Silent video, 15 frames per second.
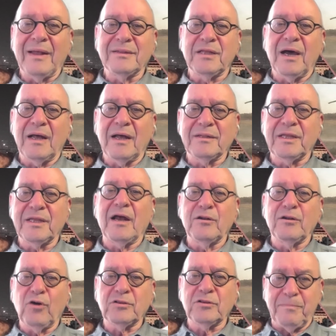and they
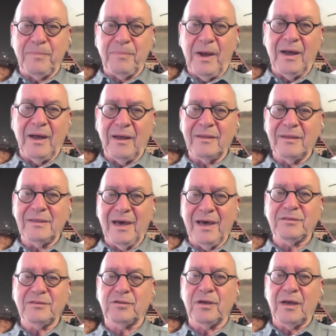are not
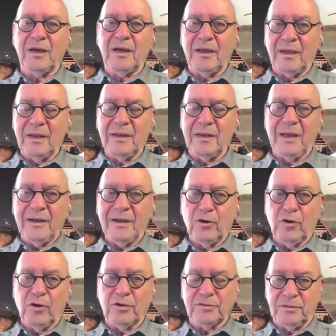yet in
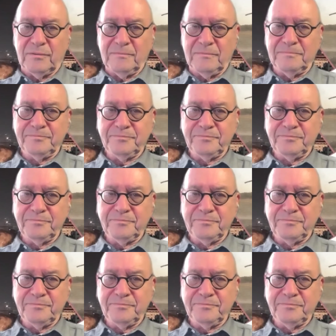any order.